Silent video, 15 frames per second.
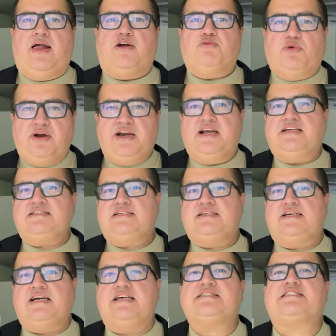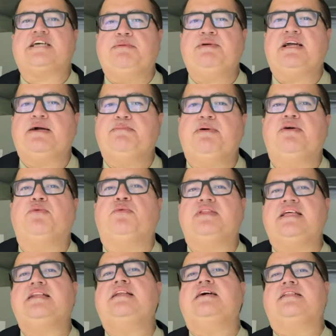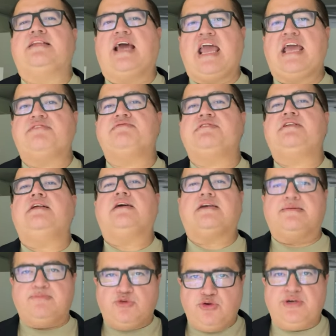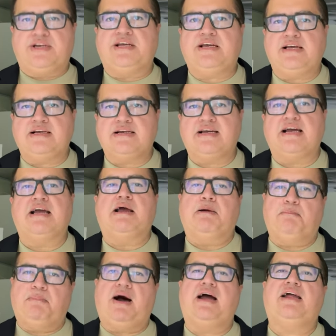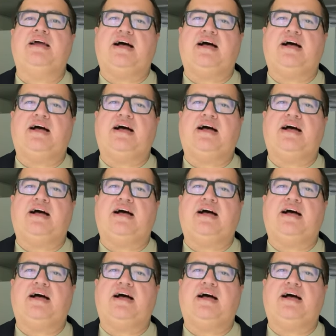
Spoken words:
Verdes is coming up within the Haven community by